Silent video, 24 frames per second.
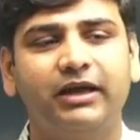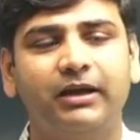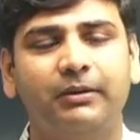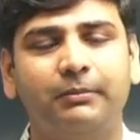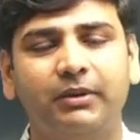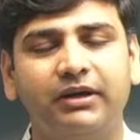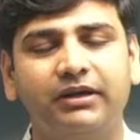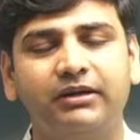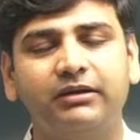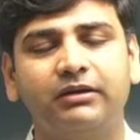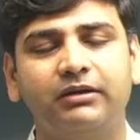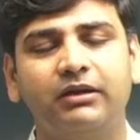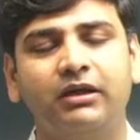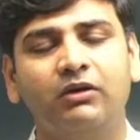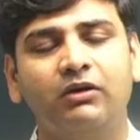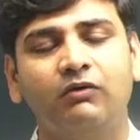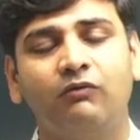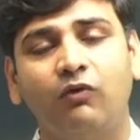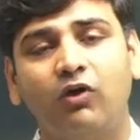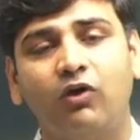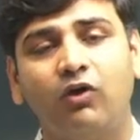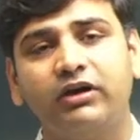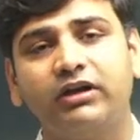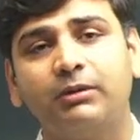But
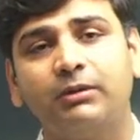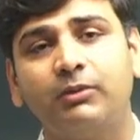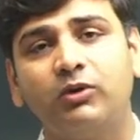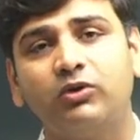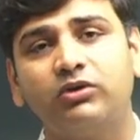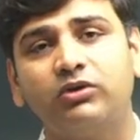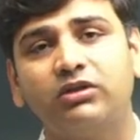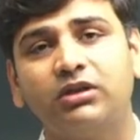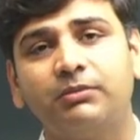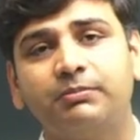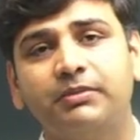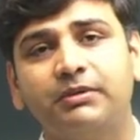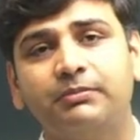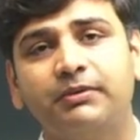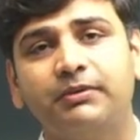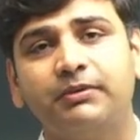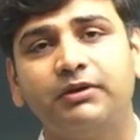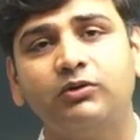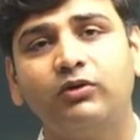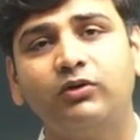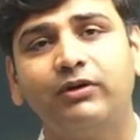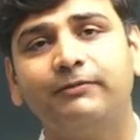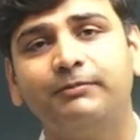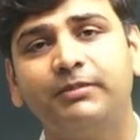what about the people who
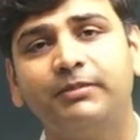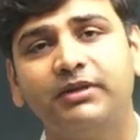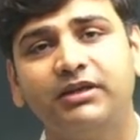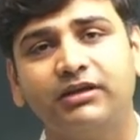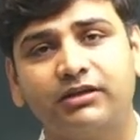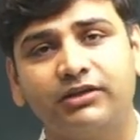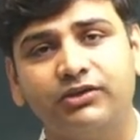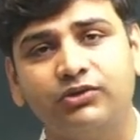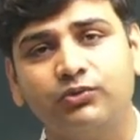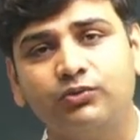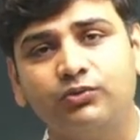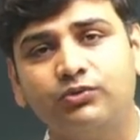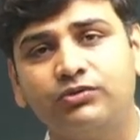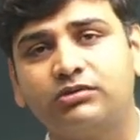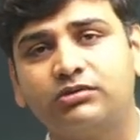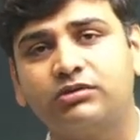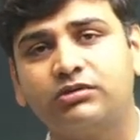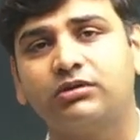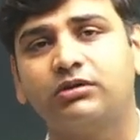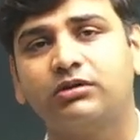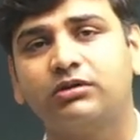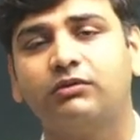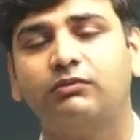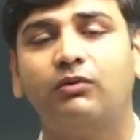have been accused?
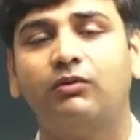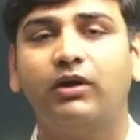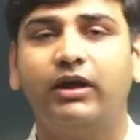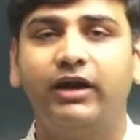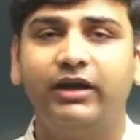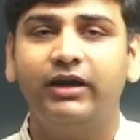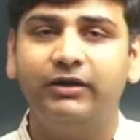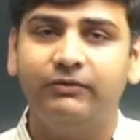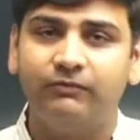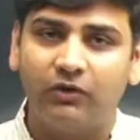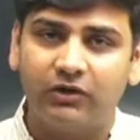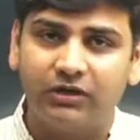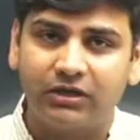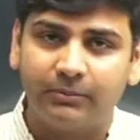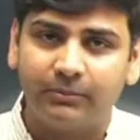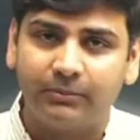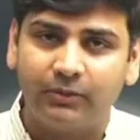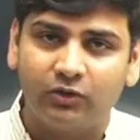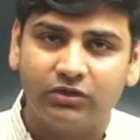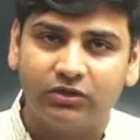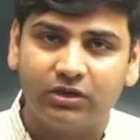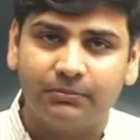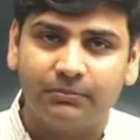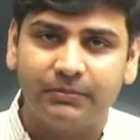And what about
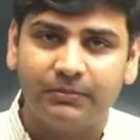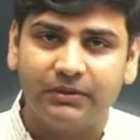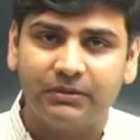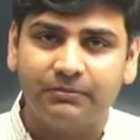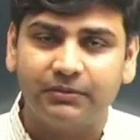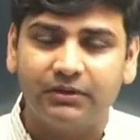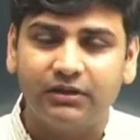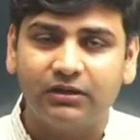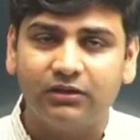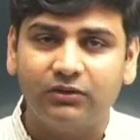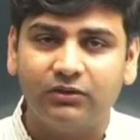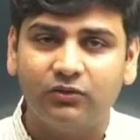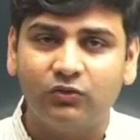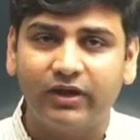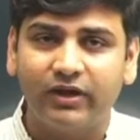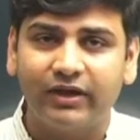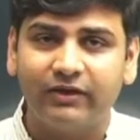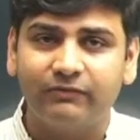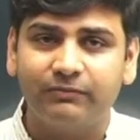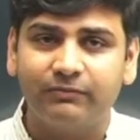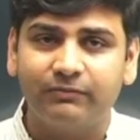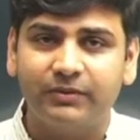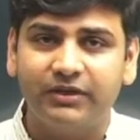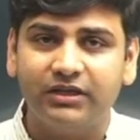the people who have
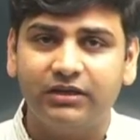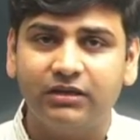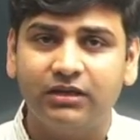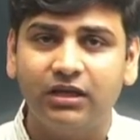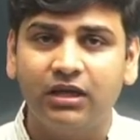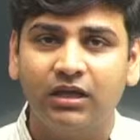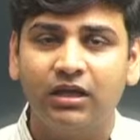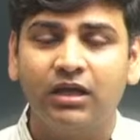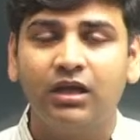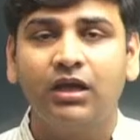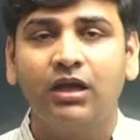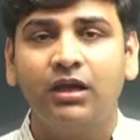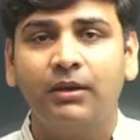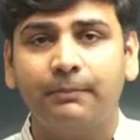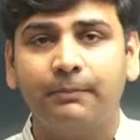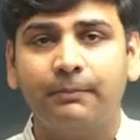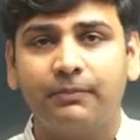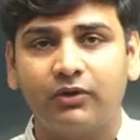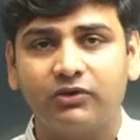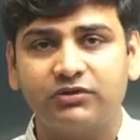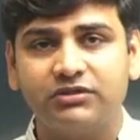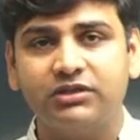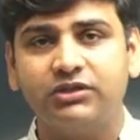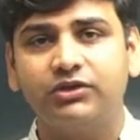been
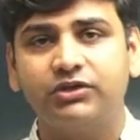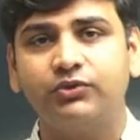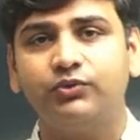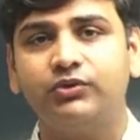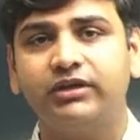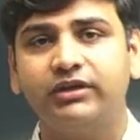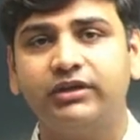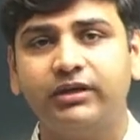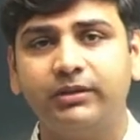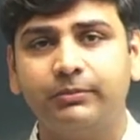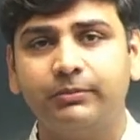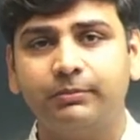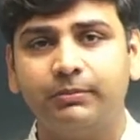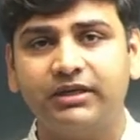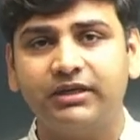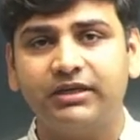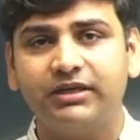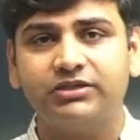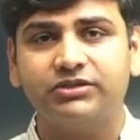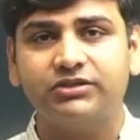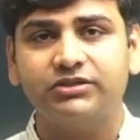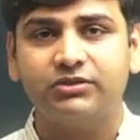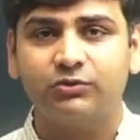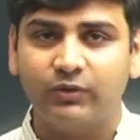prosecuted and
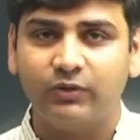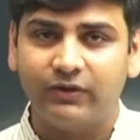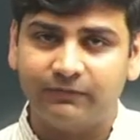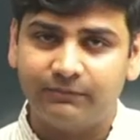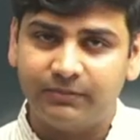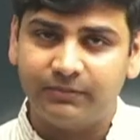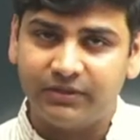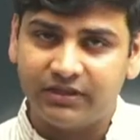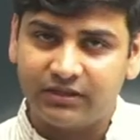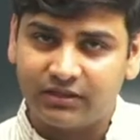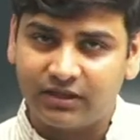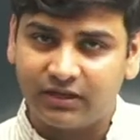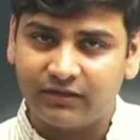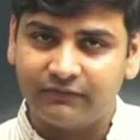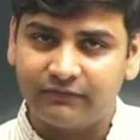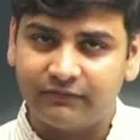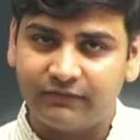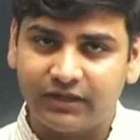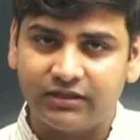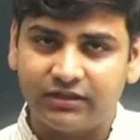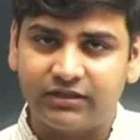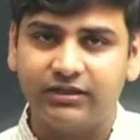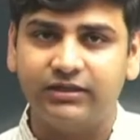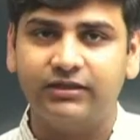punished, who have been
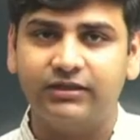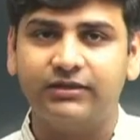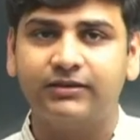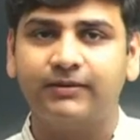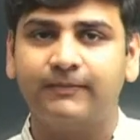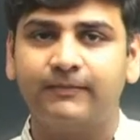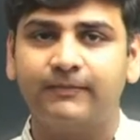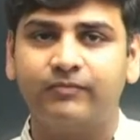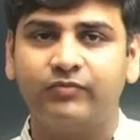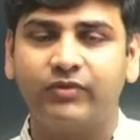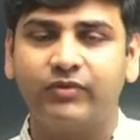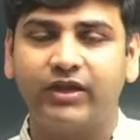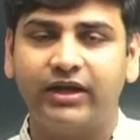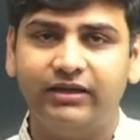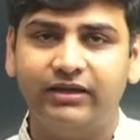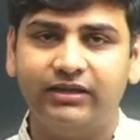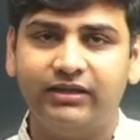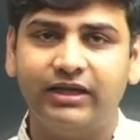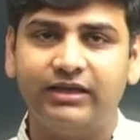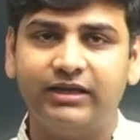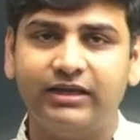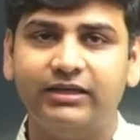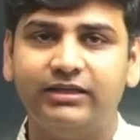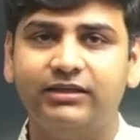convicted and
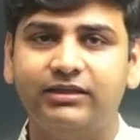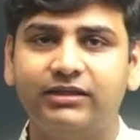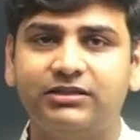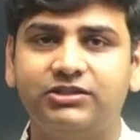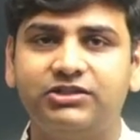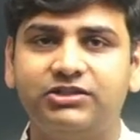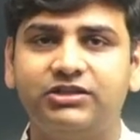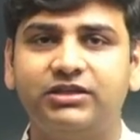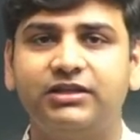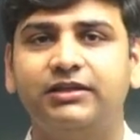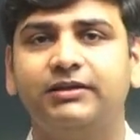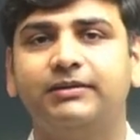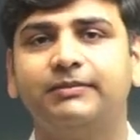then in the jail?